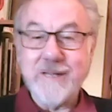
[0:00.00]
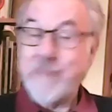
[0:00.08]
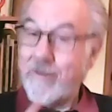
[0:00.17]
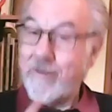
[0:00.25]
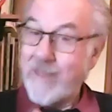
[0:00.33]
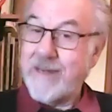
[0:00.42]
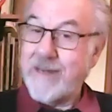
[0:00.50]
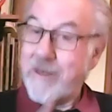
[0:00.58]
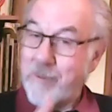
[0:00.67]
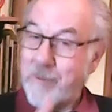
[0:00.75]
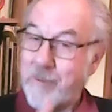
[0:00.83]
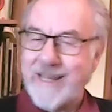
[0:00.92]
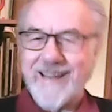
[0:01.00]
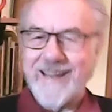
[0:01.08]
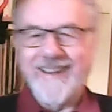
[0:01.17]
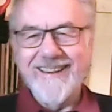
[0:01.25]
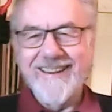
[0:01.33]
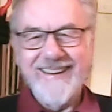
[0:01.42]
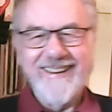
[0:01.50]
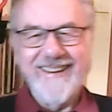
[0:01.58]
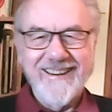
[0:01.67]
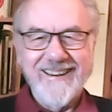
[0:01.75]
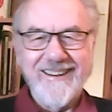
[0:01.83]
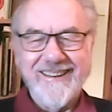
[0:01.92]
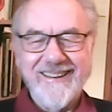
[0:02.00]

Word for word: if they did, we'll be there.